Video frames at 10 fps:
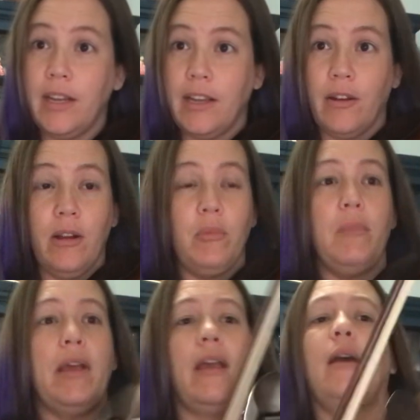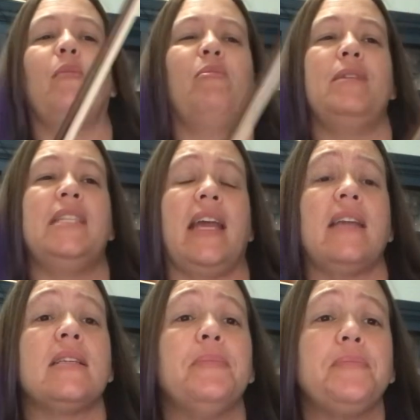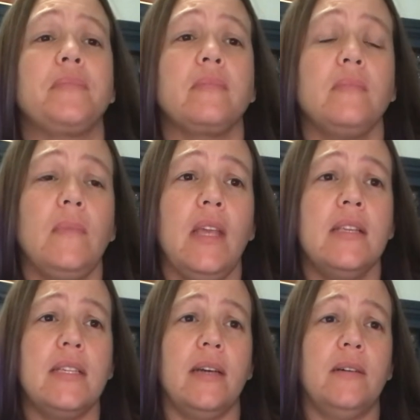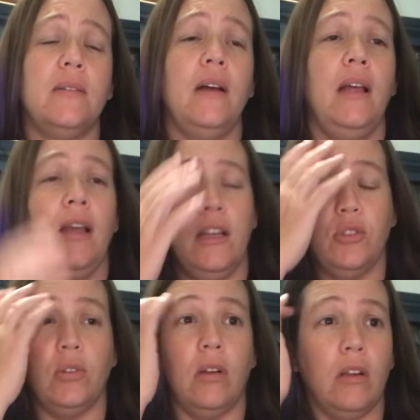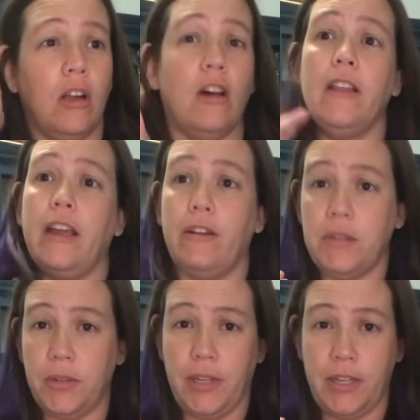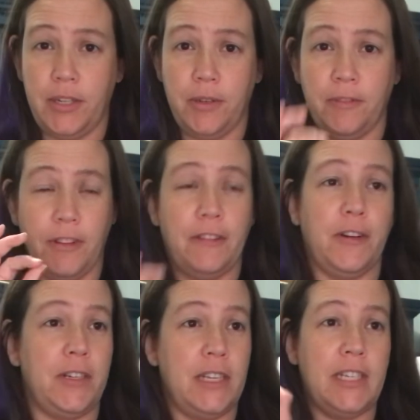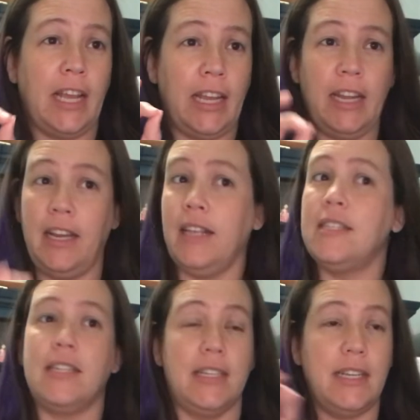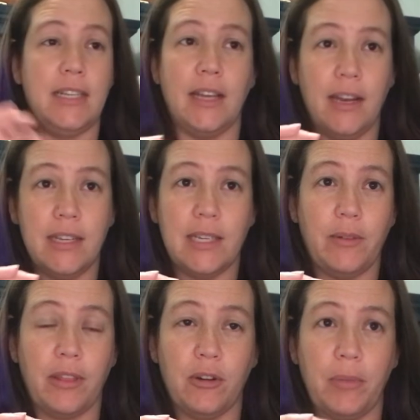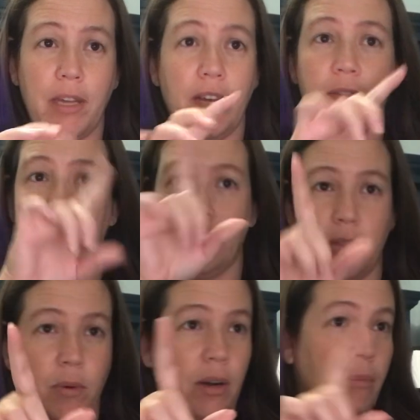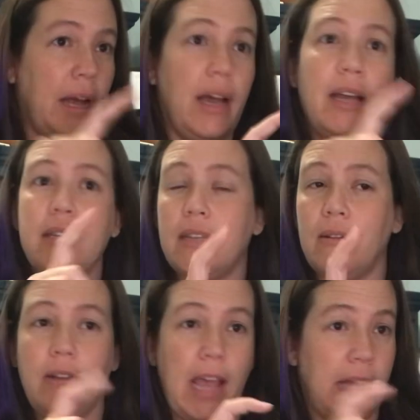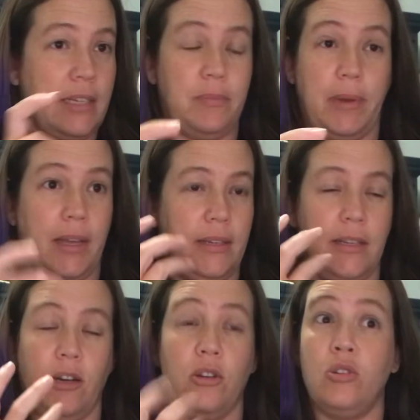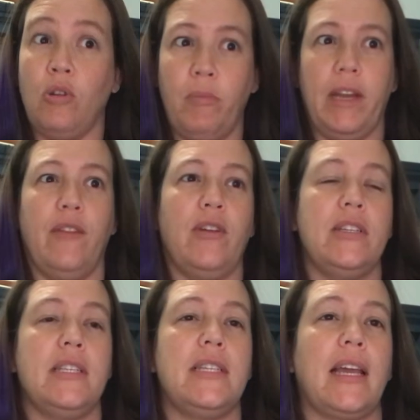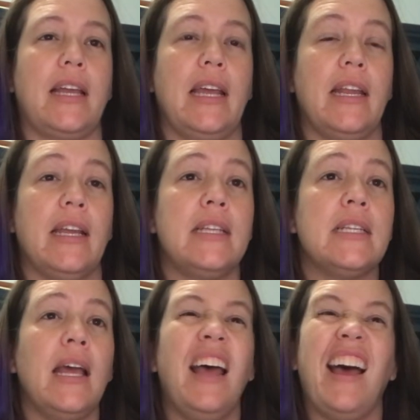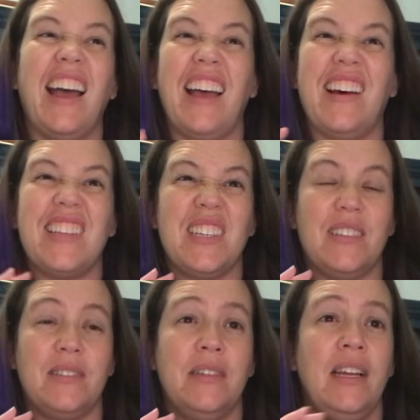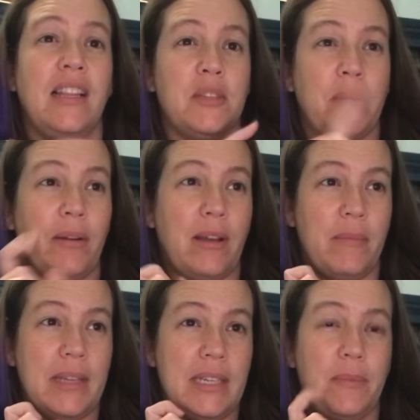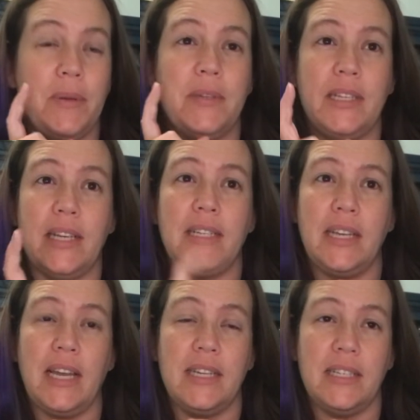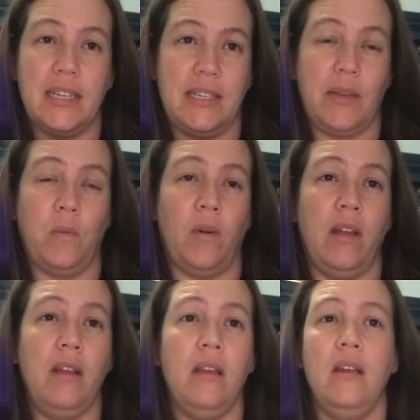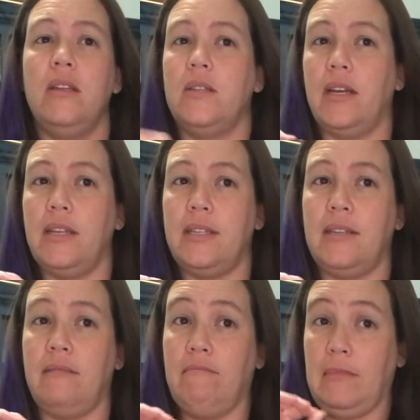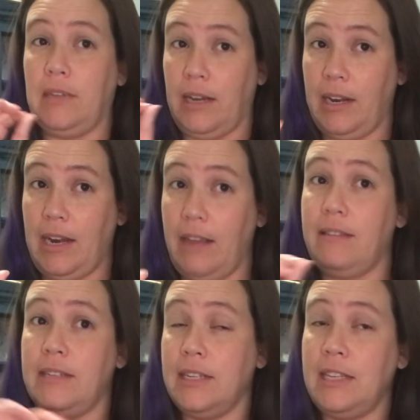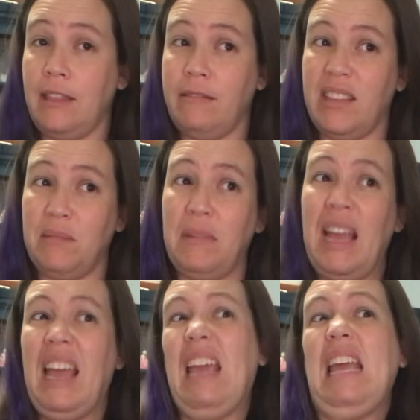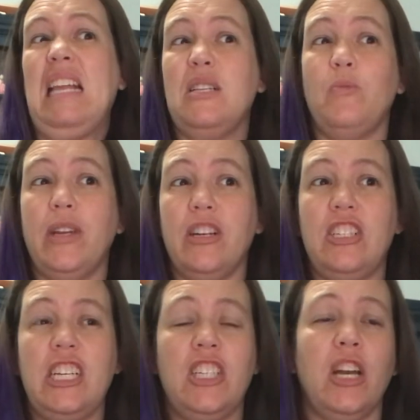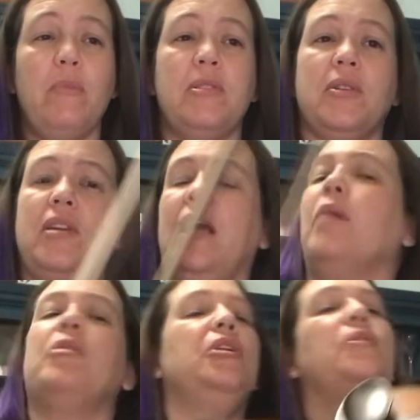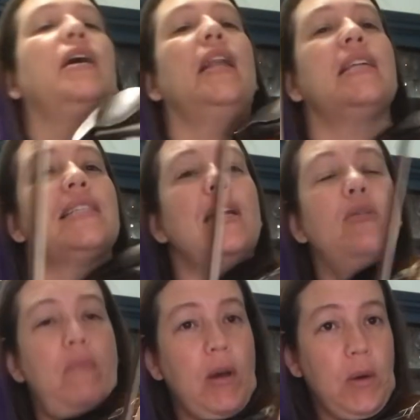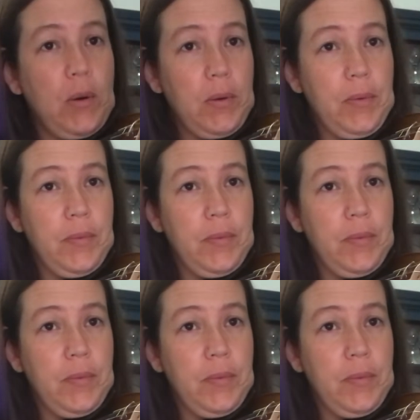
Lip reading: You heard me make a couple mistakes. So draw all the arrows you need to for the first and second endings, because that's honestly what threw me off, was just where do my eyes go next, because there are so many first and second endings. I also, it's part of the way I messed up, is 60 and 61. So it's dotted 8th, 16th rhythm, and some weird G sharps thrown in. I'm going to do it kind of slow-mo.